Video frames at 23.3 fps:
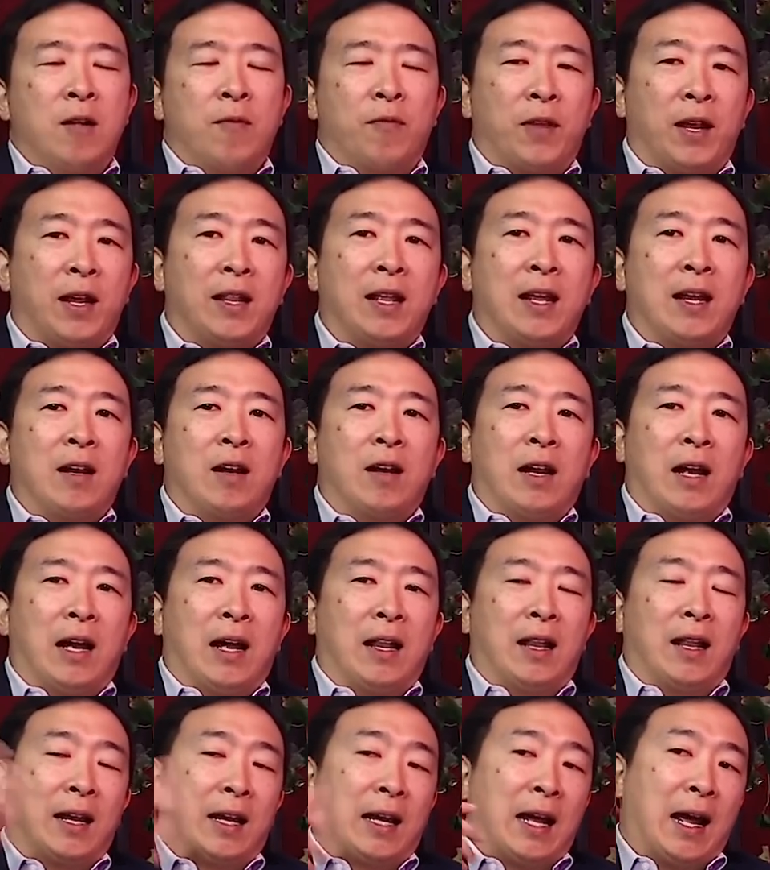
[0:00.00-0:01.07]
And then uh,
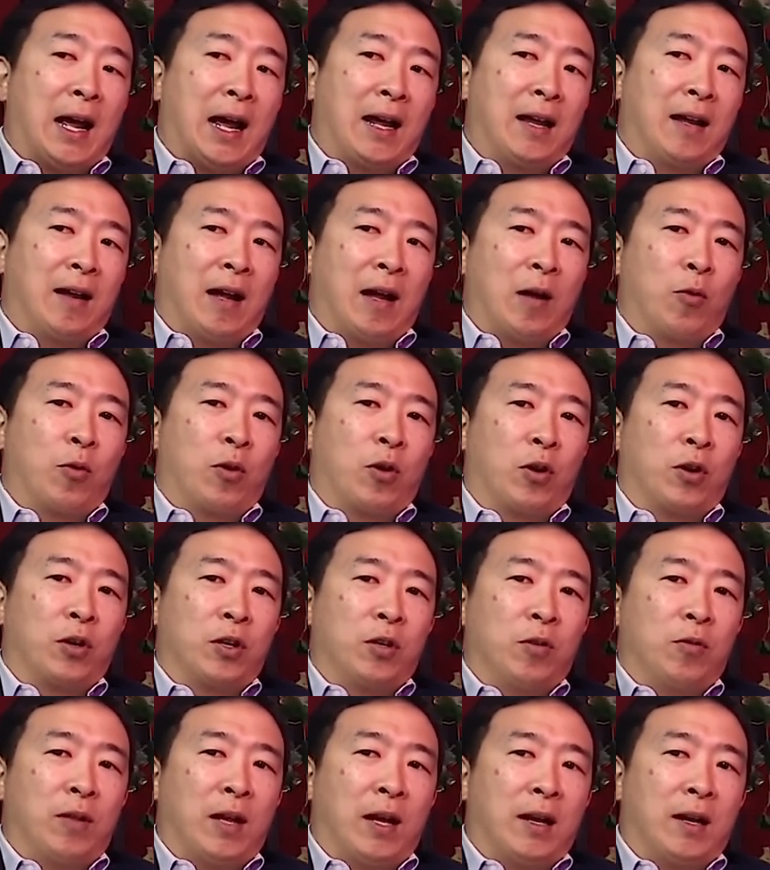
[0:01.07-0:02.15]
like I I would
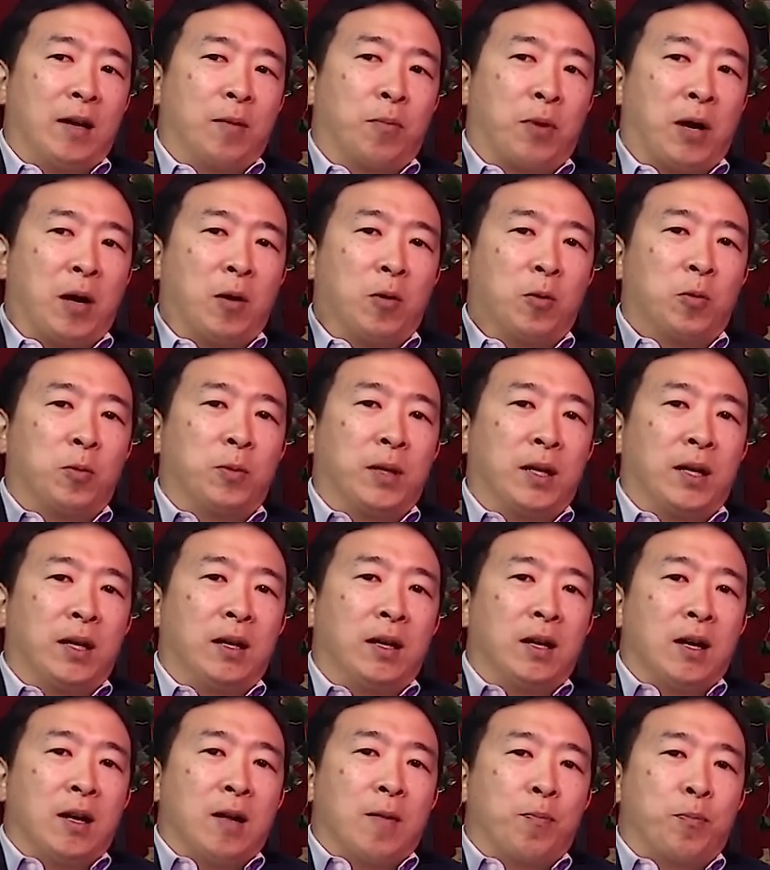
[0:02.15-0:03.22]
argue that it probably
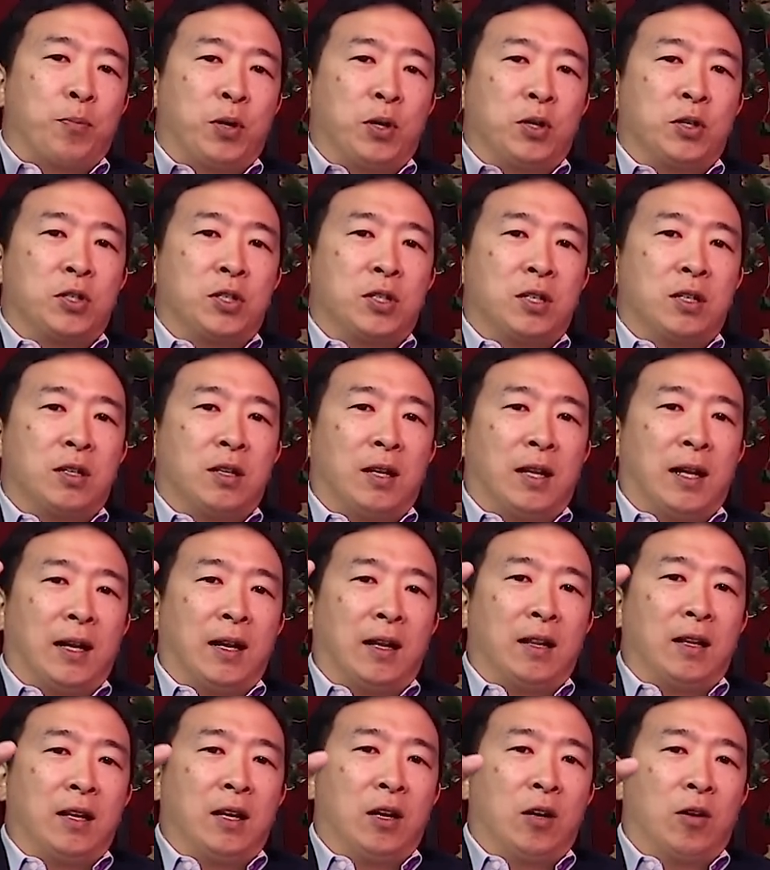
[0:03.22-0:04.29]
pushed like
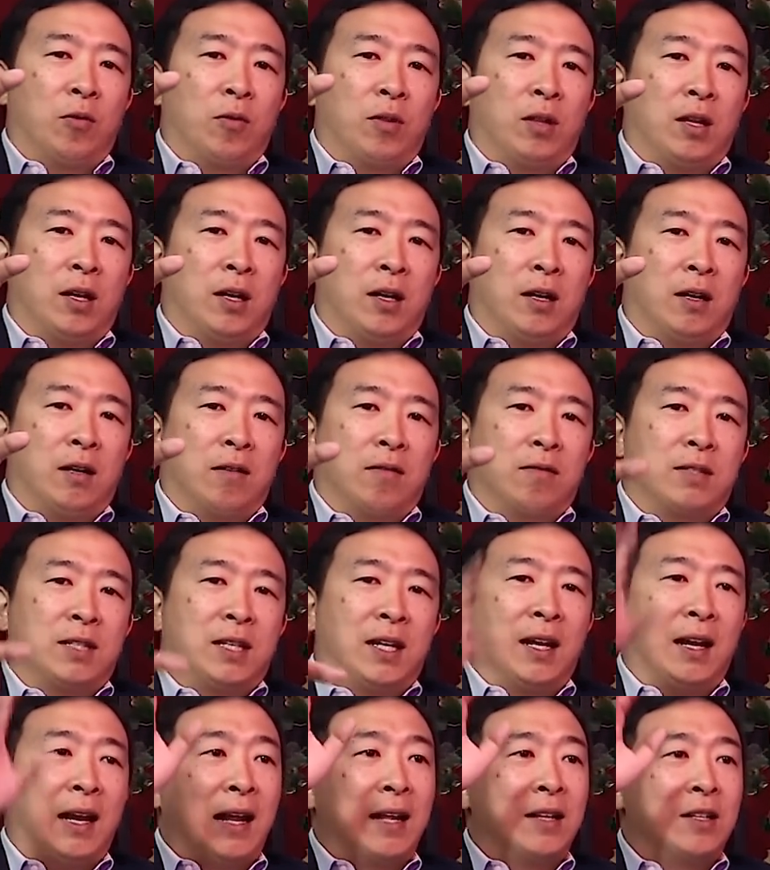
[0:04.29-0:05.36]
you know the
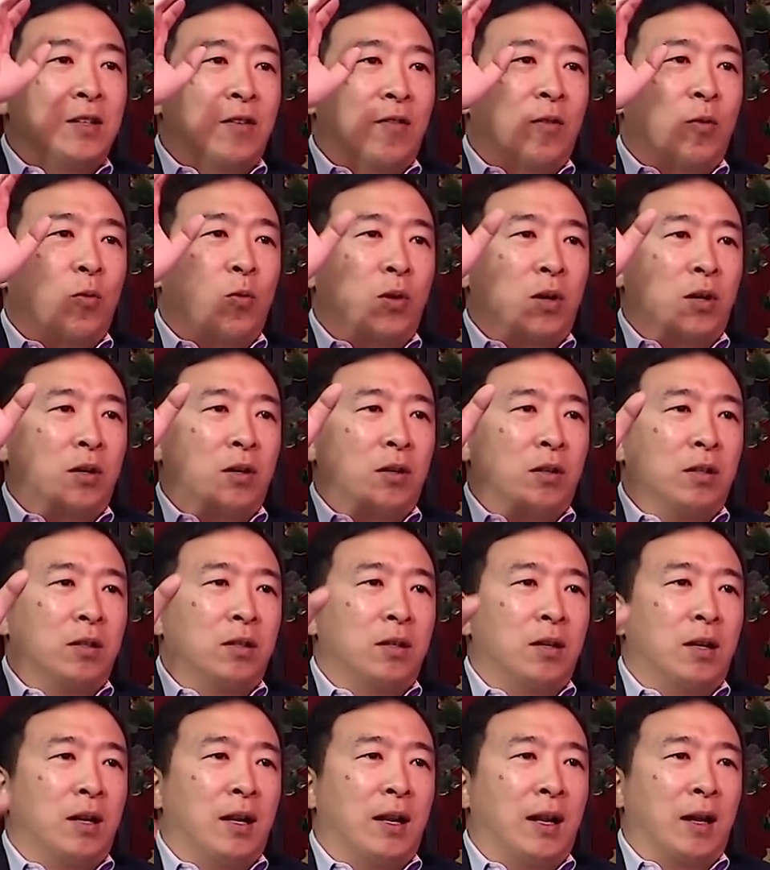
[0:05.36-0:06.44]
CNNs of the world
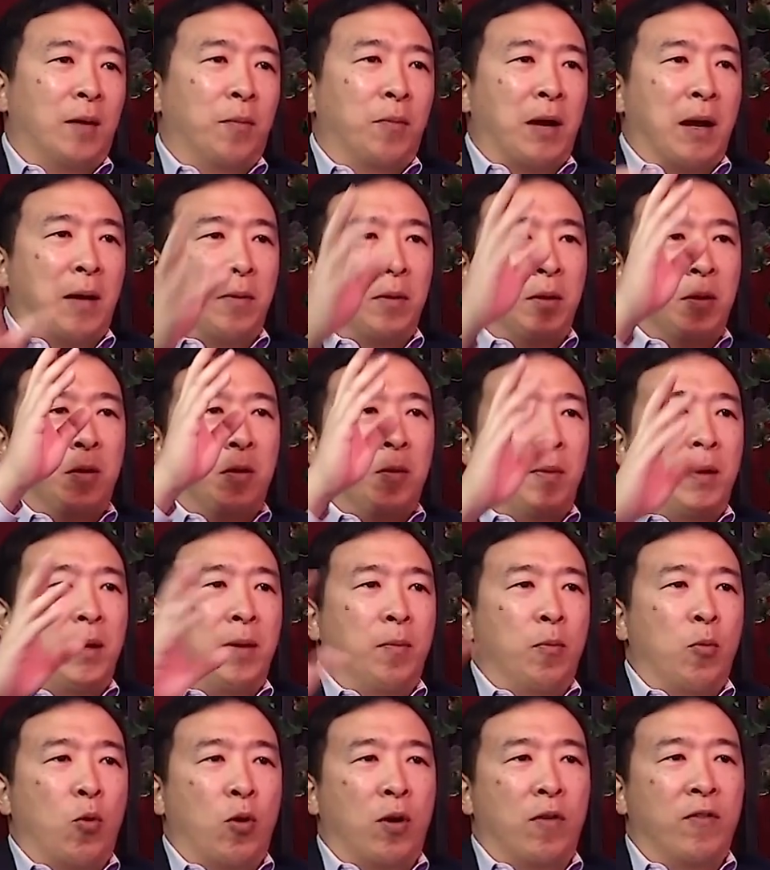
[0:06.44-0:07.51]
like probably to be
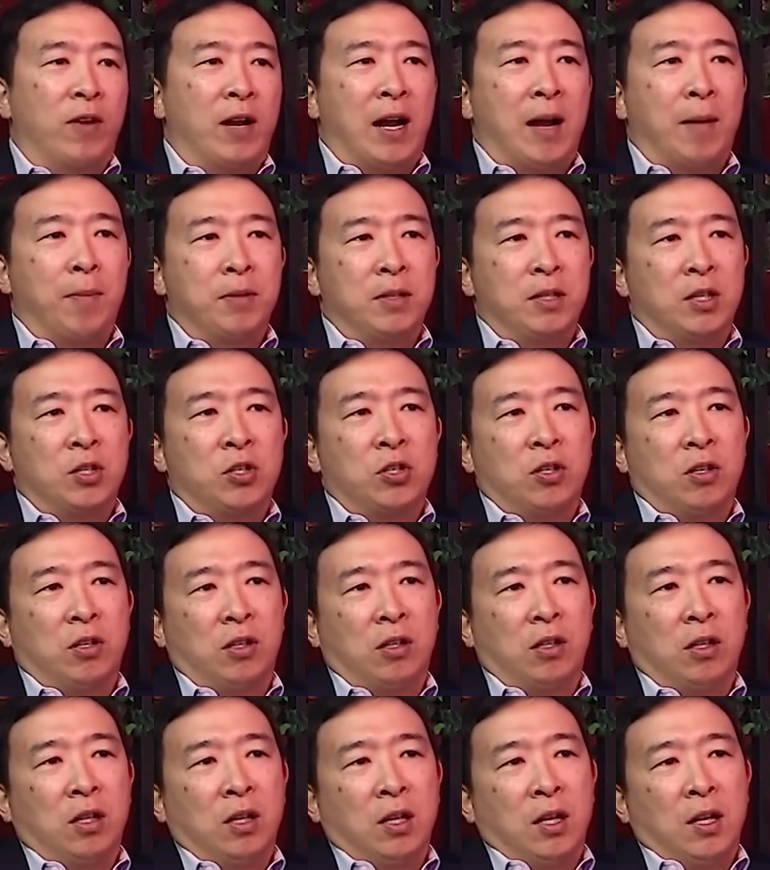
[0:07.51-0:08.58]
more of an
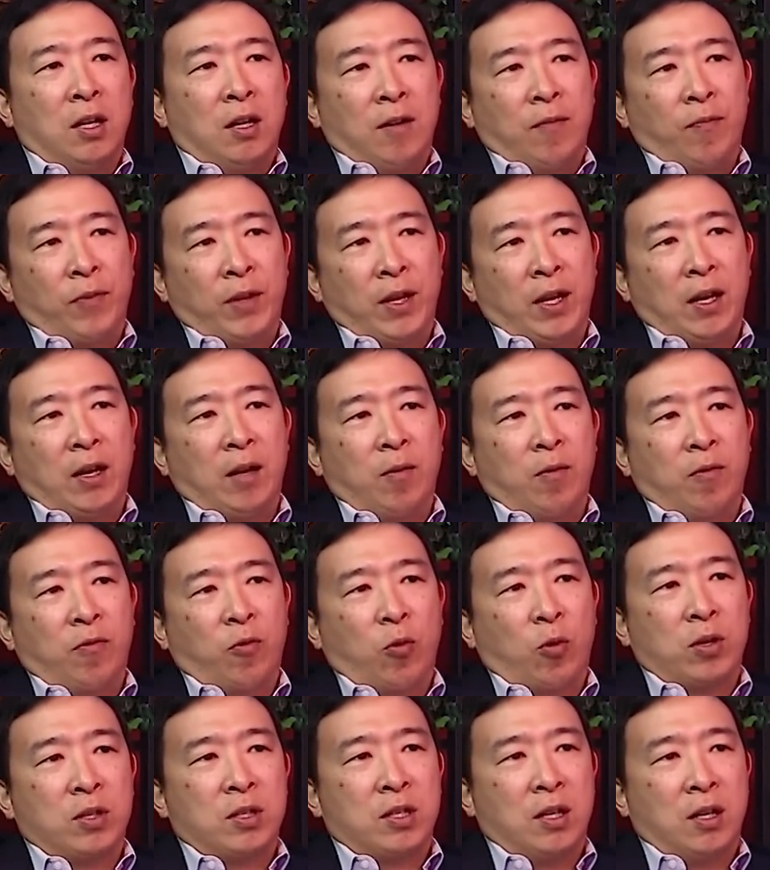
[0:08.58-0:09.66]
oppositional uh,
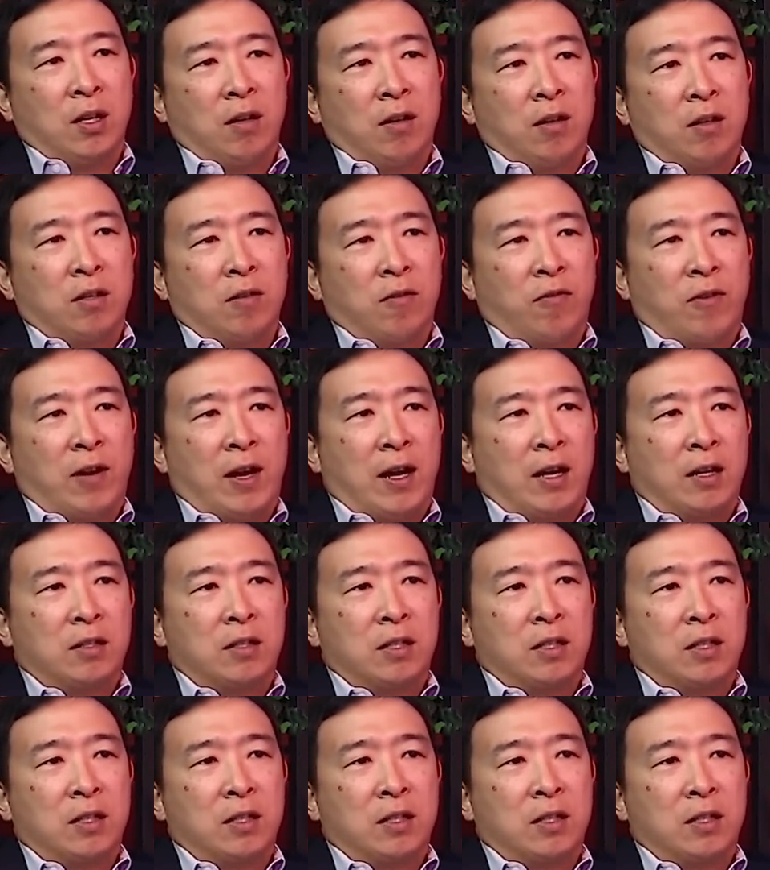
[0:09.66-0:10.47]
force to to Fox.